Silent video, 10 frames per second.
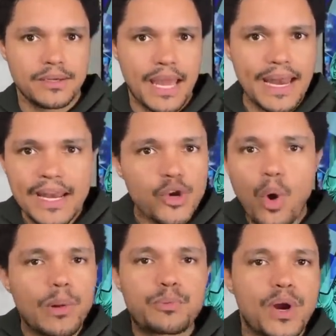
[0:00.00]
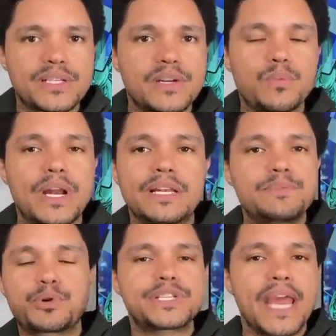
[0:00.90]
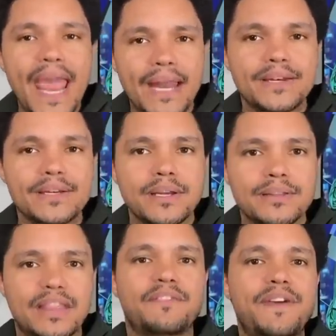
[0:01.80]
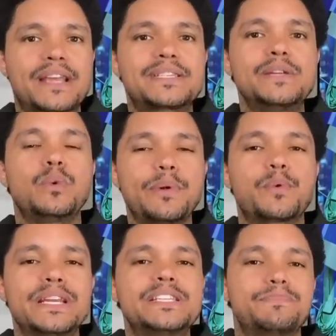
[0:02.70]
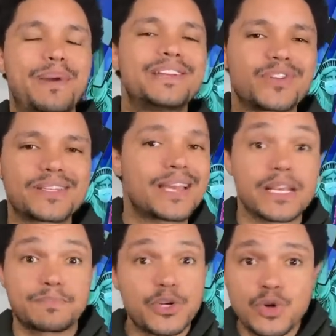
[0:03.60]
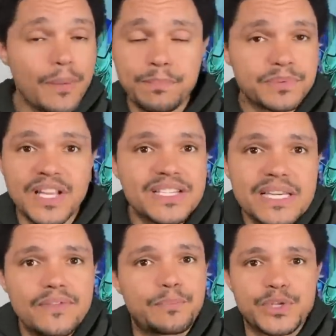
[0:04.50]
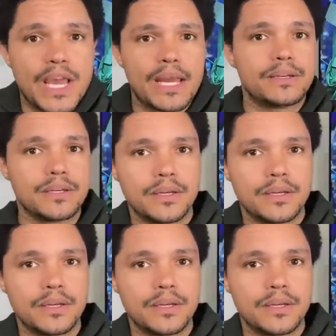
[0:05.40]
And any normal president would at least pretend that the vaccine will be released based on science. But Trump doesn't even pretend.